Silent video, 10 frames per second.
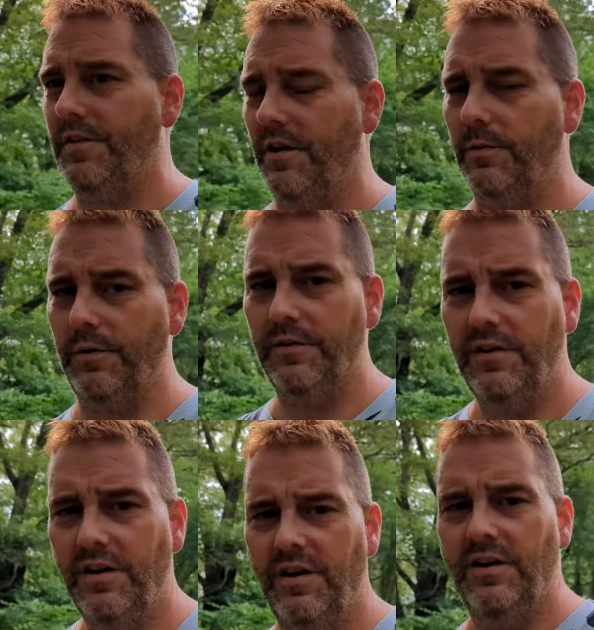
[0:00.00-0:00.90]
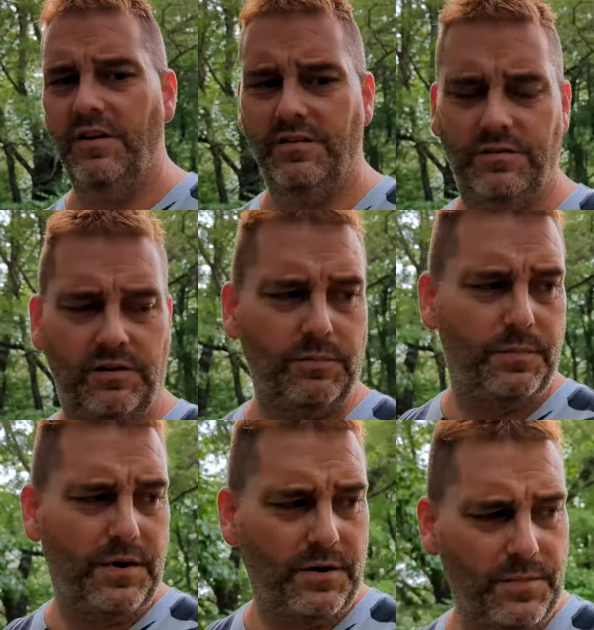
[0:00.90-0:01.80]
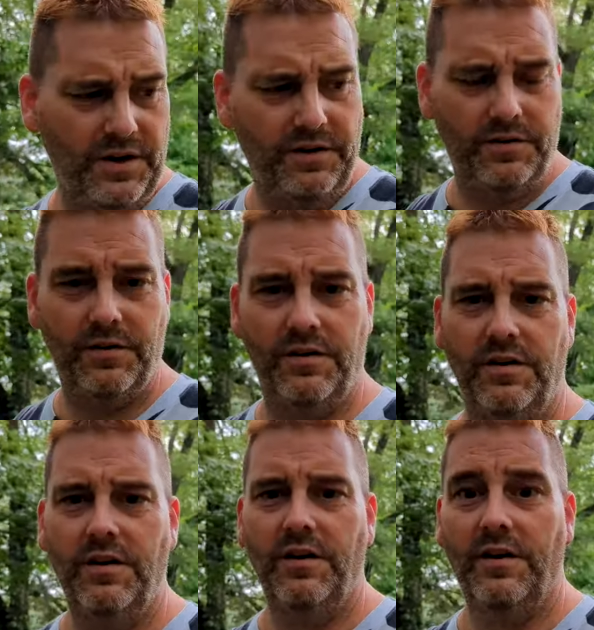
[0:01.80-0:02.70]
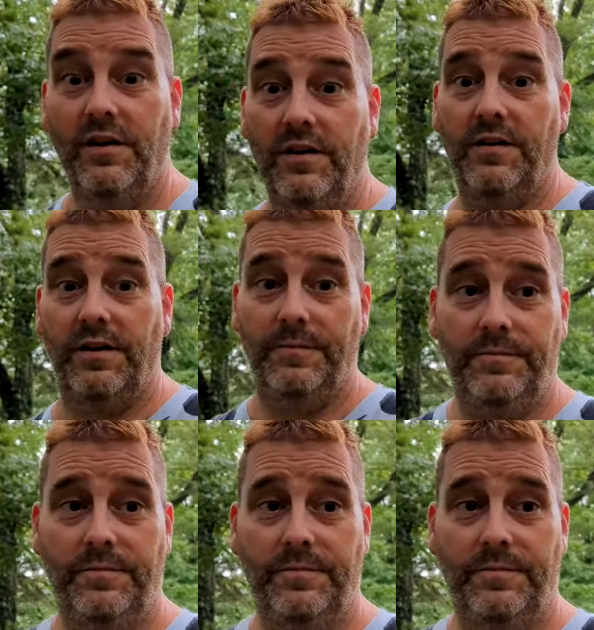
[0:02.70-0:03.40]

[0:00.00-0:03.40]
the other one. Way better made. All right.